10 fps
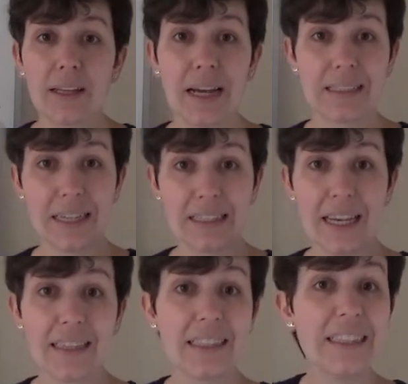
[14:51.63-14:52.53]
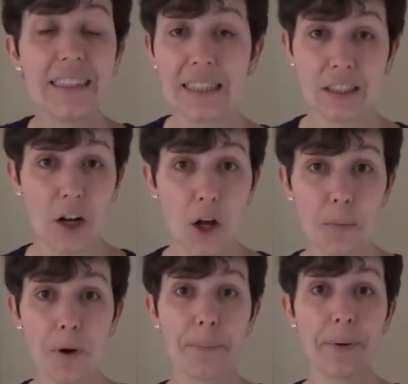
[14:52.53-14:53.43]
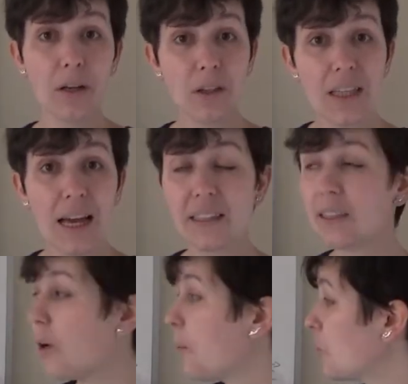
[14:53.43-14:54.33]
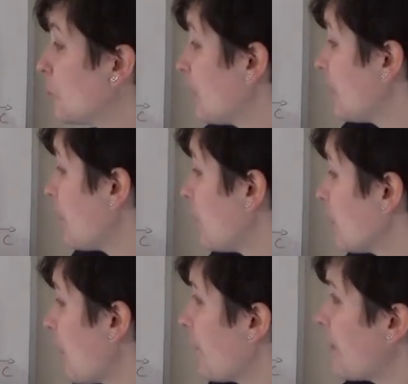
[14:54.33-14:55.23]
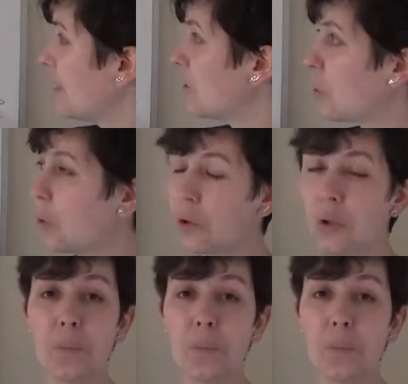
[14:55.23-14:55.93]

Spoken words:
as I said, is the slope, because that is the opportunity cost of this good.